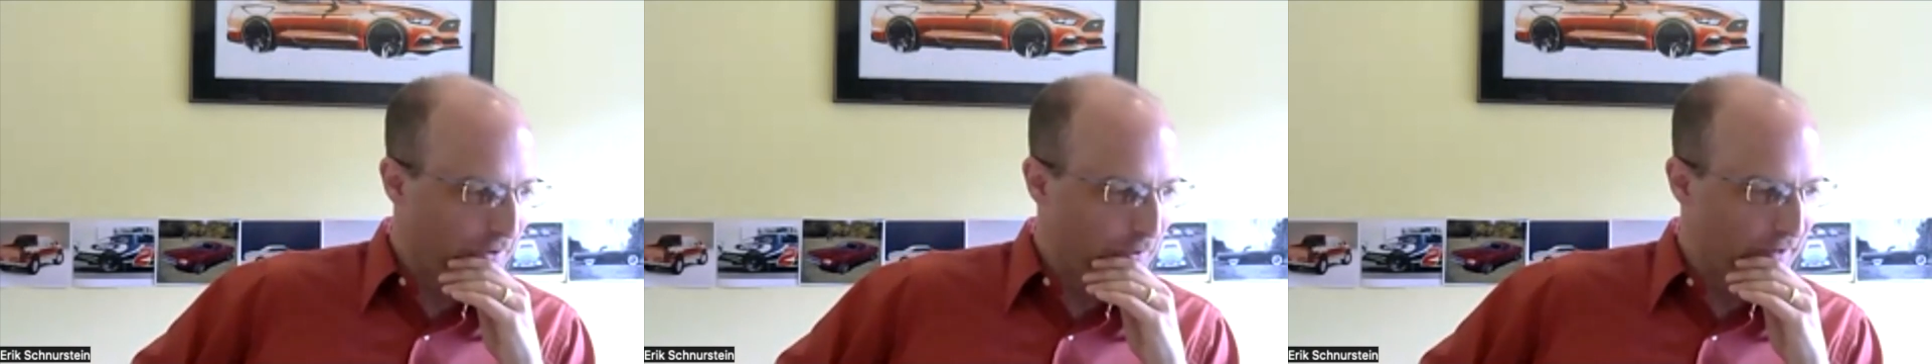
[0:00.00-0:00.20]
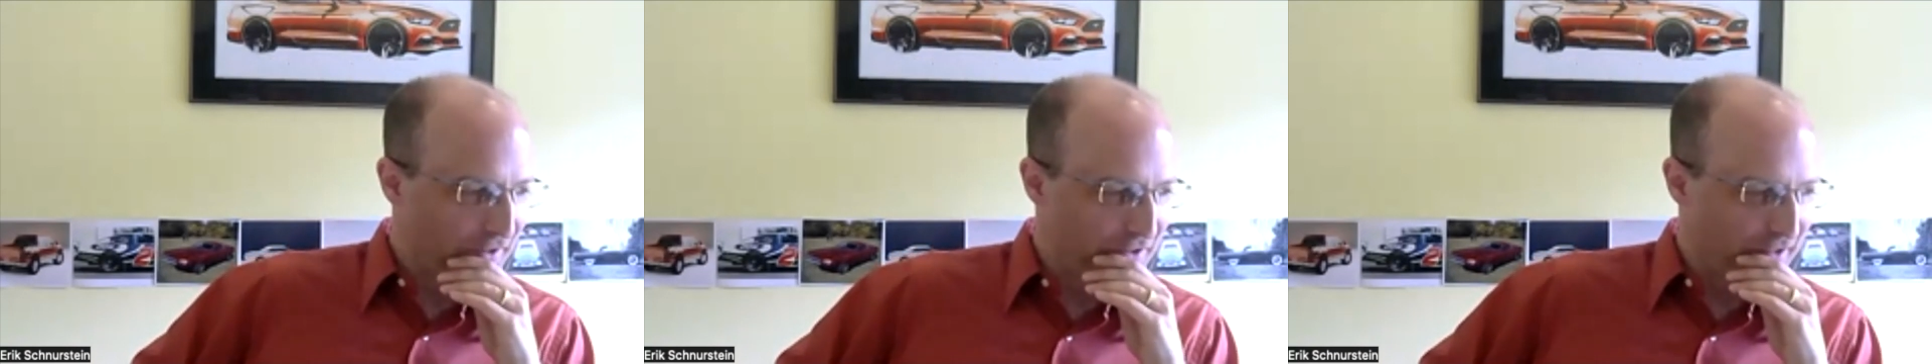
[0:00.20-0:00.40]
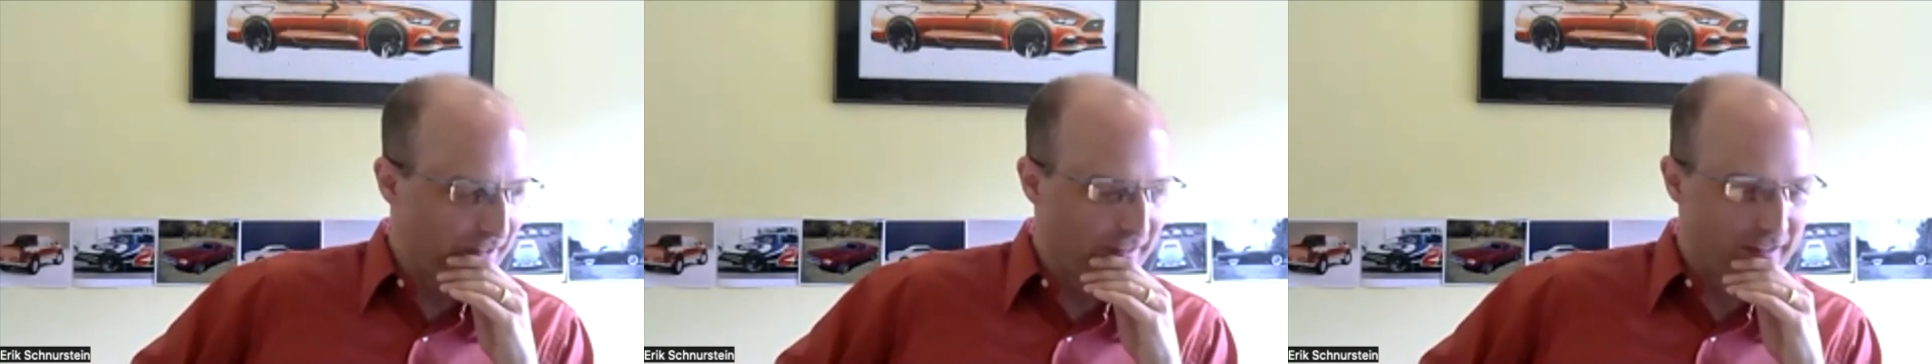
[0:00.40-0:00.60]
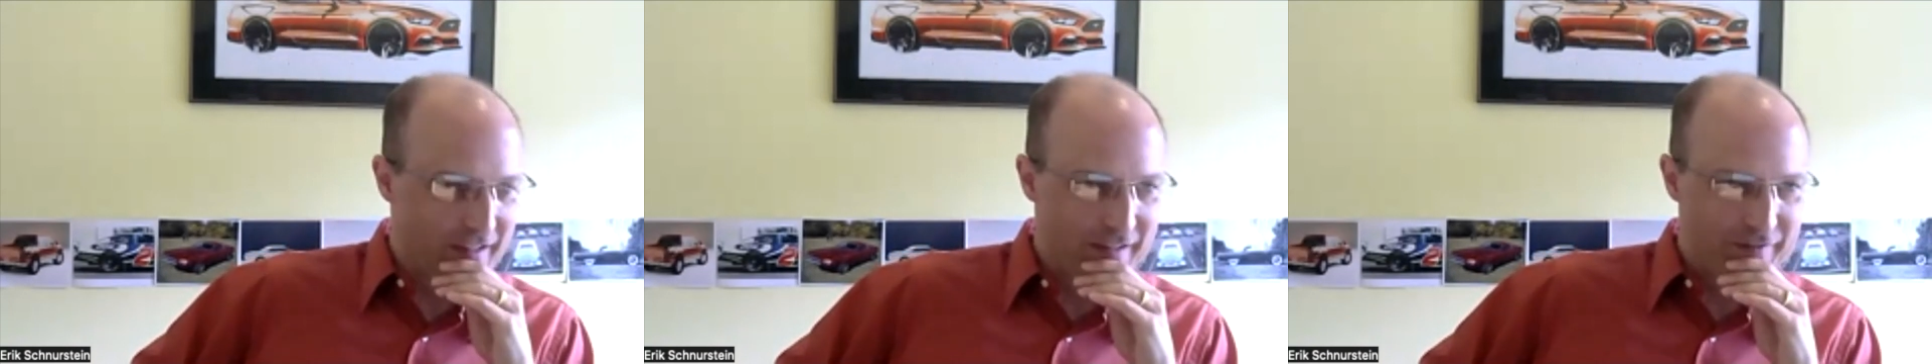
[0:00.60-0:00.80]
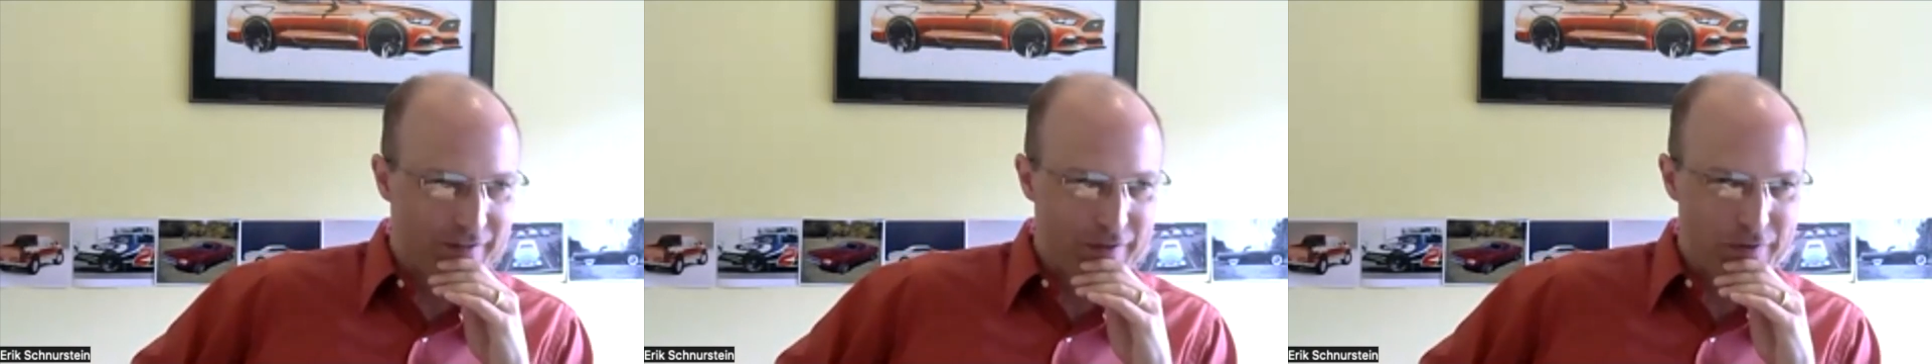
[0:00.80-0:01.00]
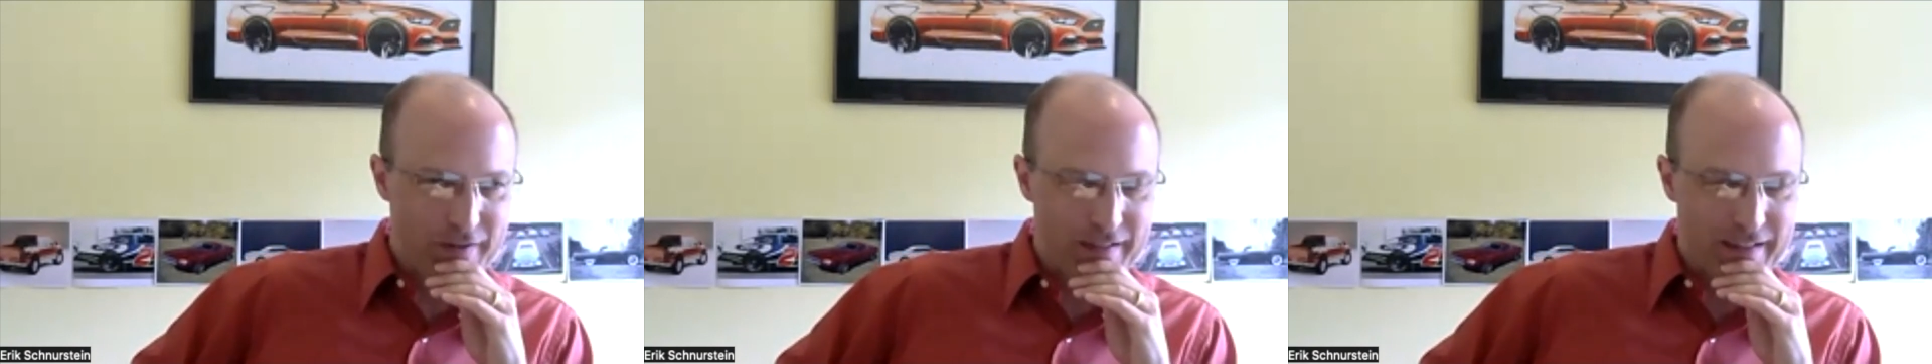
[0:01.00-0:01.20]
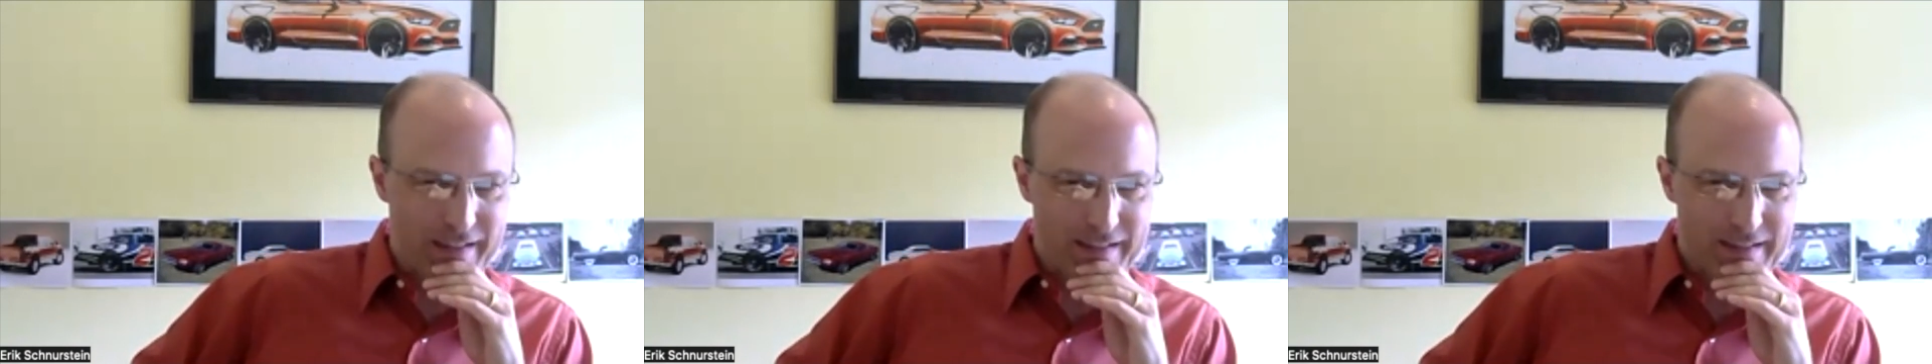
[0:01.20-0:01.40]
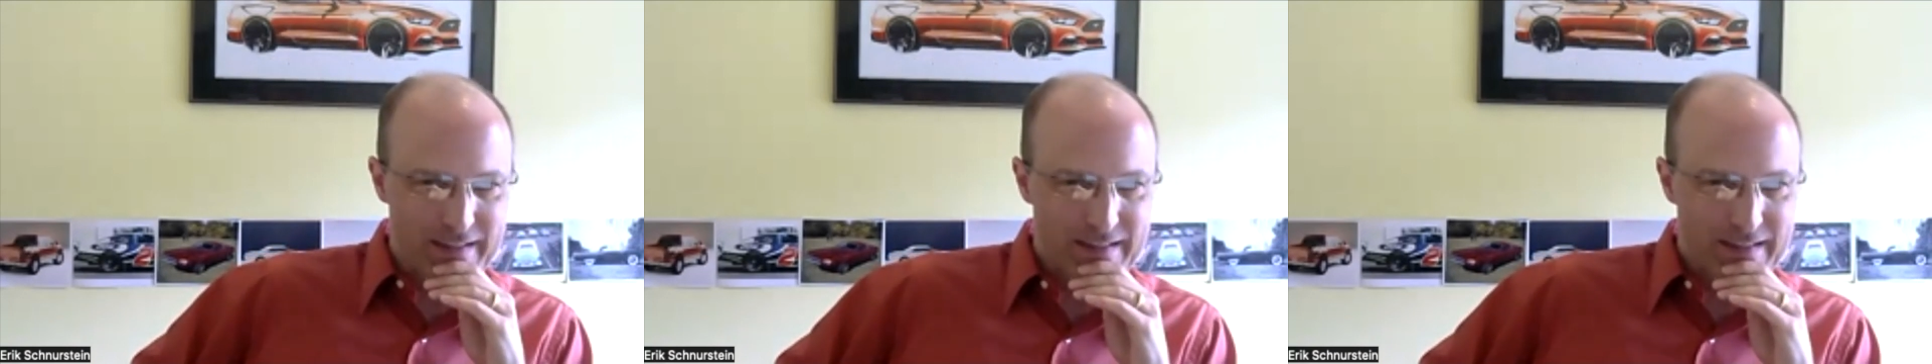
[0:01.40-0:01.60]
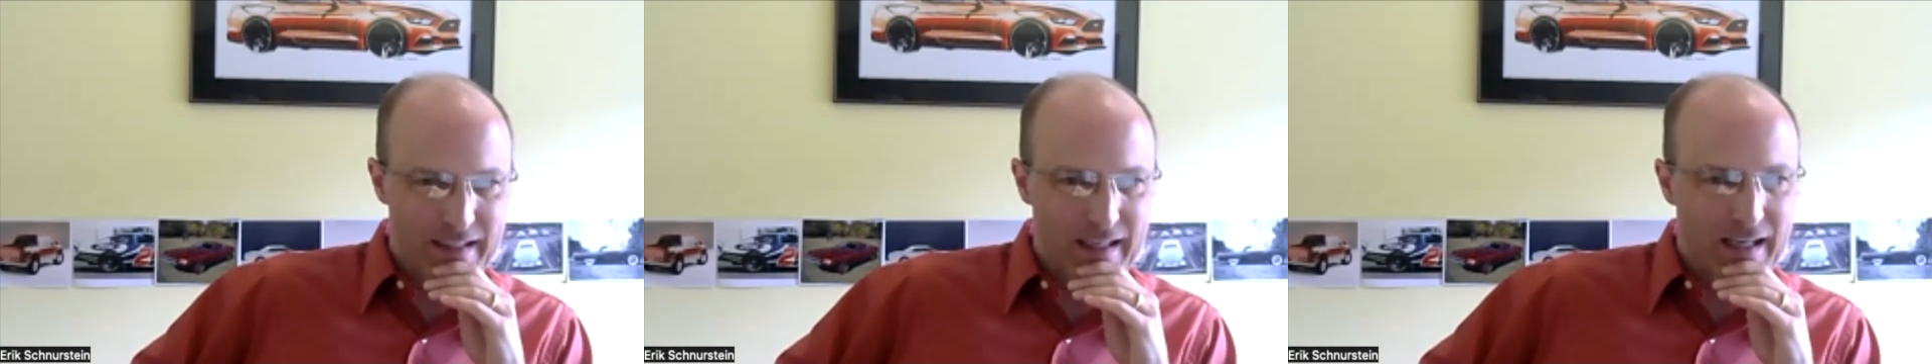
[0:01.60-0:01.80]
question. I've got a few things.